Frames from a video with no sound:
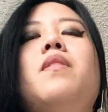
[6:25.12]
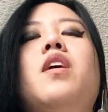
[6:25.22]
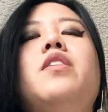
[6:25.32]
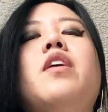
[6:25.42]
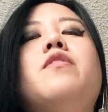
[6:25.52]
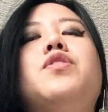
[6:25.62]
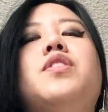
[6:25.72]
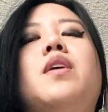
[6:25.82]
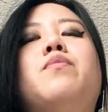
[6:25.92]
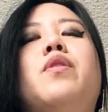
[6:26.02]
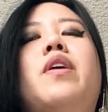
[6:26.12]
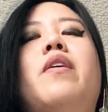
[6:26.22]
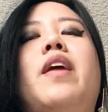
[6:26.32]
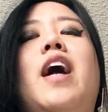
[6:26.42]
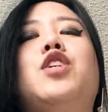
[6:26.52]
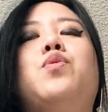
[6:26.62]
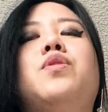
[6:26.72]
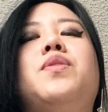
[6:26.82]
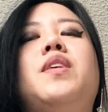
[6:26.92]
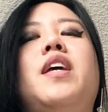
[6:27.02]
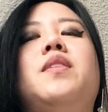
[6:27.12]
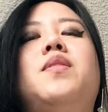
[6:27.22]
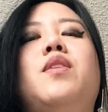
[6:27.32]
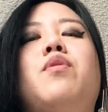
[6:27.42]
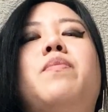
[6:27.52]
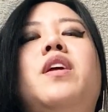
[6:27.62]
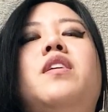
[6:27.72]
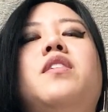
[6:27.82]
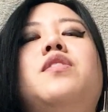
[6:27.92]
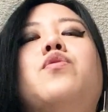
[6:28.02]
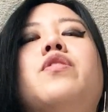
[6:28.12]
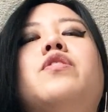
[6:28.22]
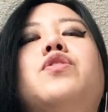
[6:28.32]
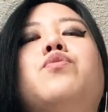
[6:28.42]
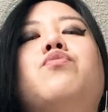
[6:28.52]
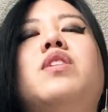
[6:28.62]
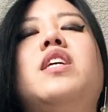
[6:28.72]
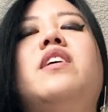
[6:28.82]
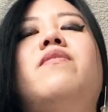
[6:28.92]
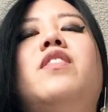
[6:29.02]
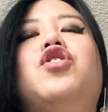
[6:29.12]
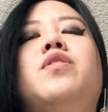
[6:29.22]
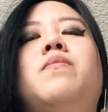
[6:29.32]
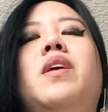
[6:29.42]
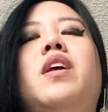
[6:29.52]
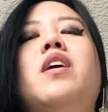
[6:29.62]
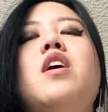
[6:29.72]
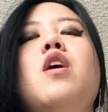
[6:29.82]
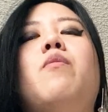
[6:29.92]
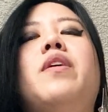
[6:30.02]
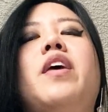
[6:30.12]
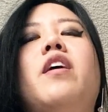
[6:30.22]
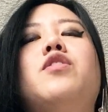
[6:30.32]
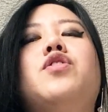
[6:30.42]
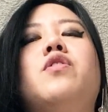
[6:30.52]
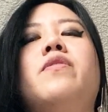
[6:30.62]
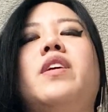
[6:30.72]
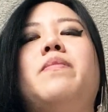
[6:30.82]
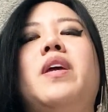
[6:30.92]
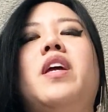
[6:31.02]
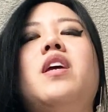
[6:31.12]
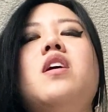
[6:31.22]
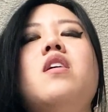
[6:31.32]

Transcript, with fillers: Another sub wrote out actual sayings they repeated in order to really envision me while they are serving me